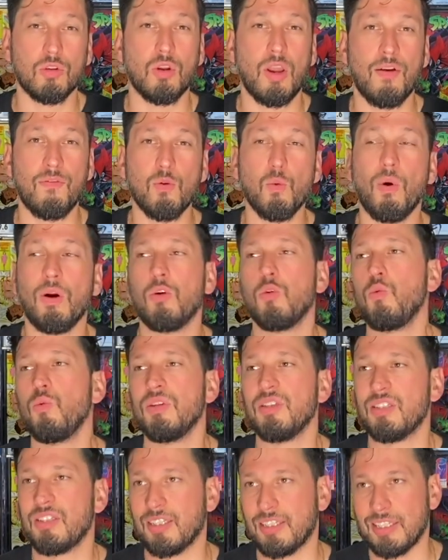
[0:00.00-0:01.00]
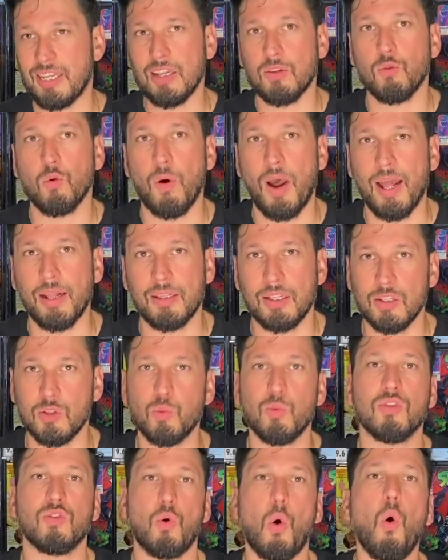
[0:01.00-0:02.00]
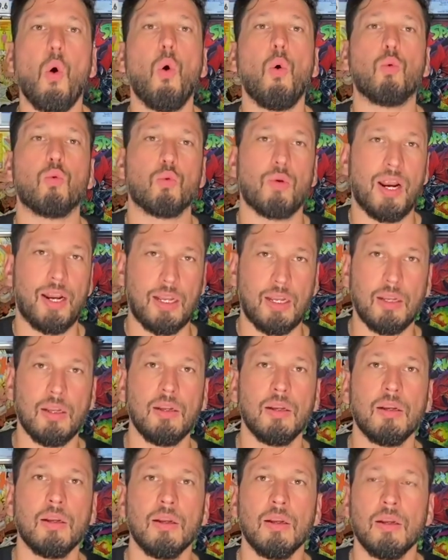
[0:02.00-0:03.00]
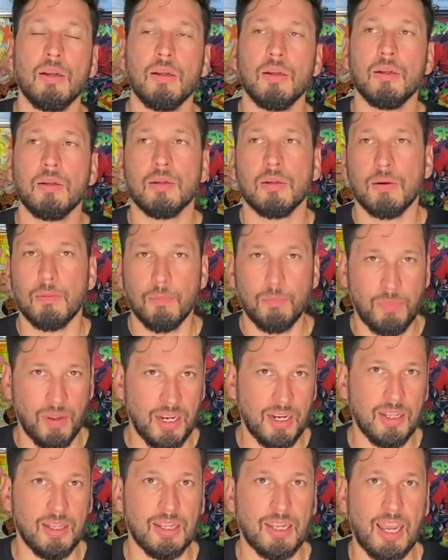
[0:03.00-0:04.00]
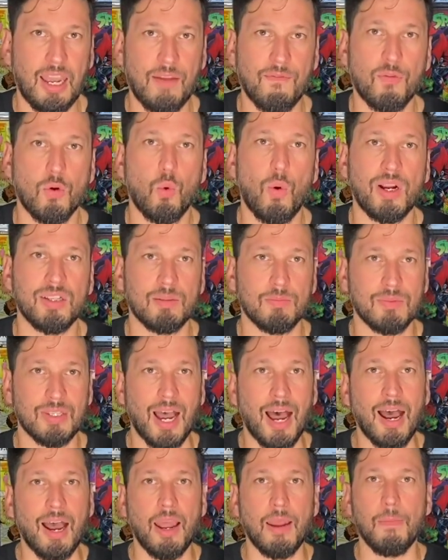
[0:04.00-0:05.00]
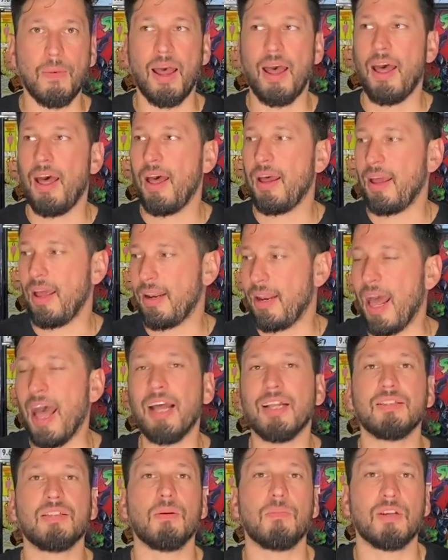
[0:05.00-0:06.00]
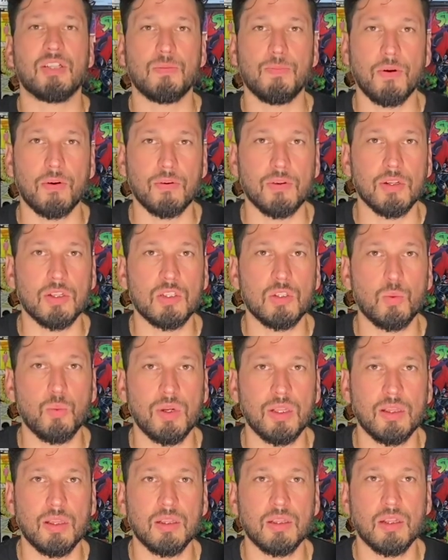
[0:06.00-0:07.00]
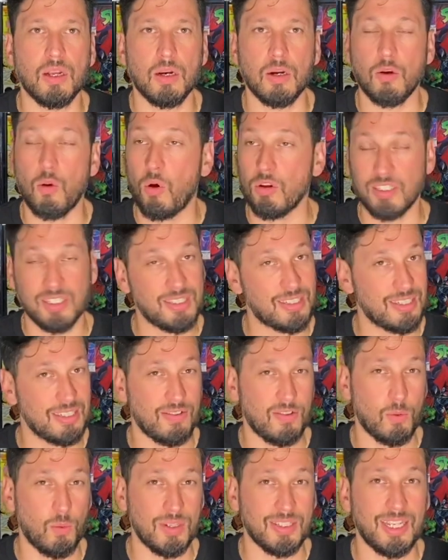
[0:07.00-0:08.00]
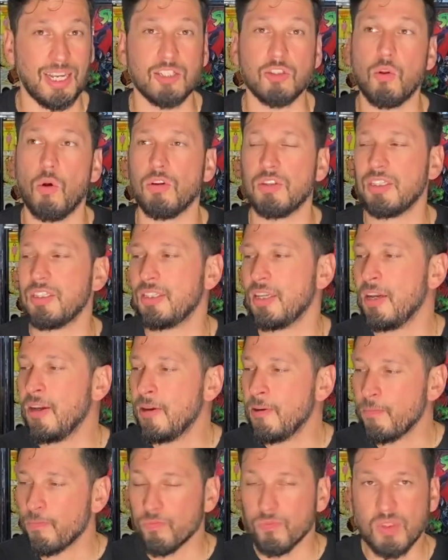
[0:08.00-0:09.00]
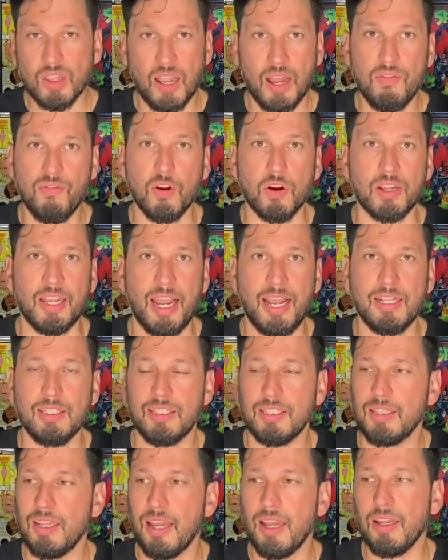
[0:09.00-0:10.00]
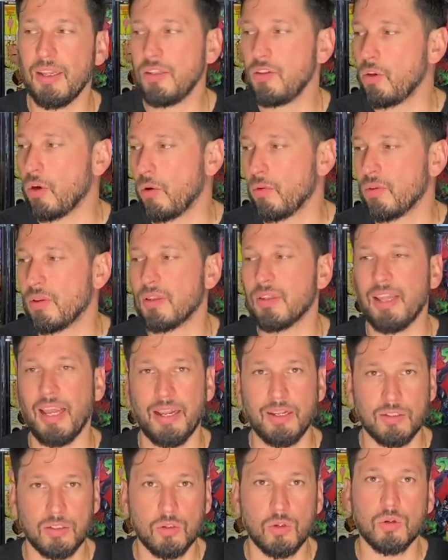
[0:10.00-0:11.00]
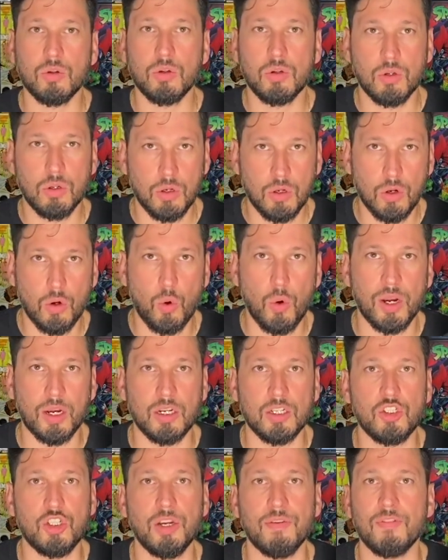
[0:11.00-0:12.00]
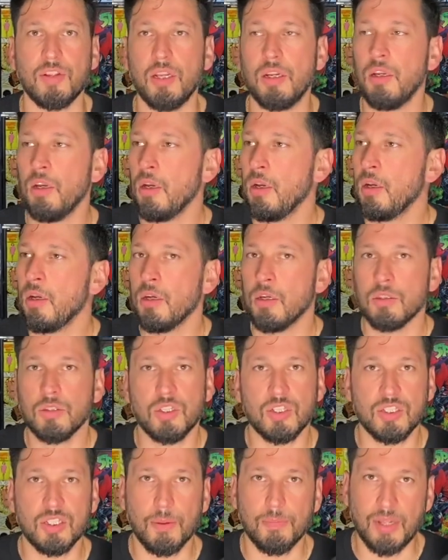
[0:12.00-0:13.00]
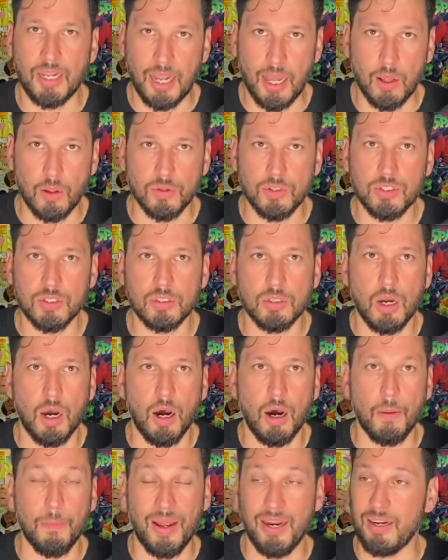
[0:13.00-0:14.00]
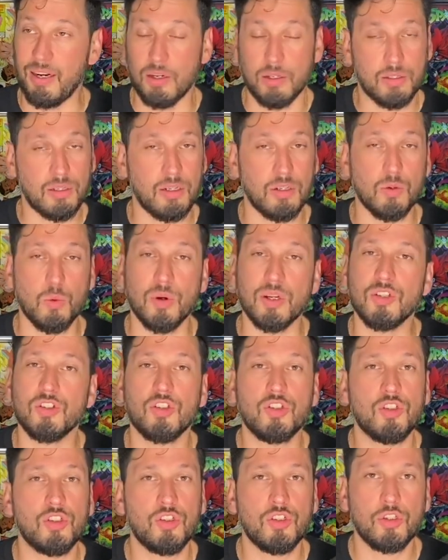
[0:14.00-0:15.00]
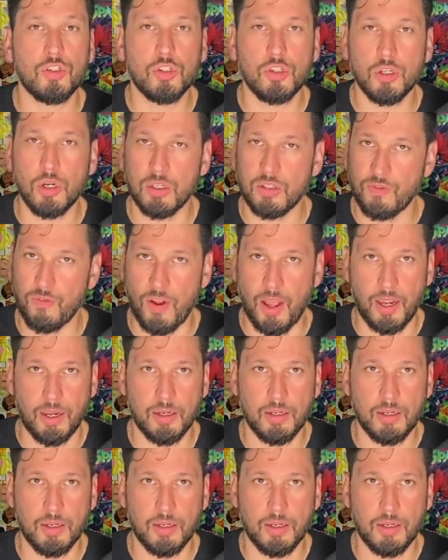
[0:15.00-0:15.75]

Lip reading: who was successful at this was already been in the game for quite some time and has some experience with their losses because everyone takes losses and their gains, and they quickly shifted to something else, and they're doing just fine.